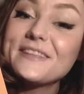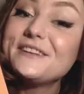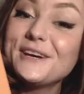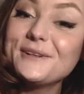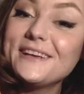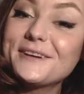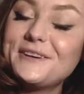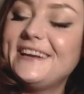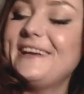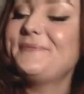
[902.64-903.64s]
Totally
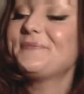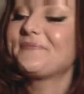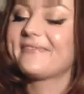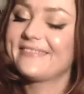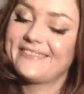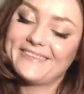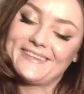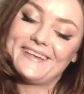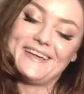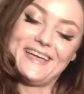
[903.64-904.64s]
agree.
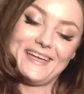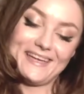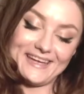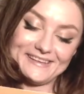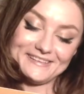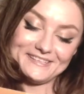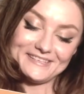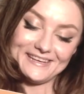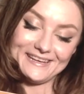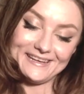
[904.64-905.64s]
And
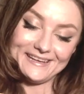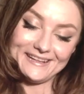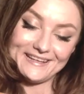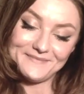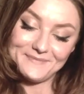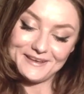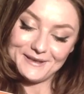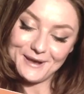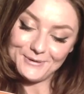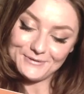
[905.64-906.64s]
she left me a
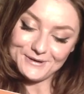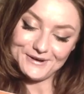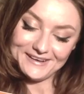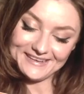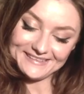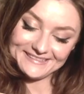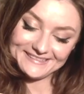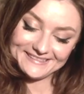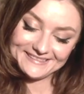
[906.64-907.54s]
note on it.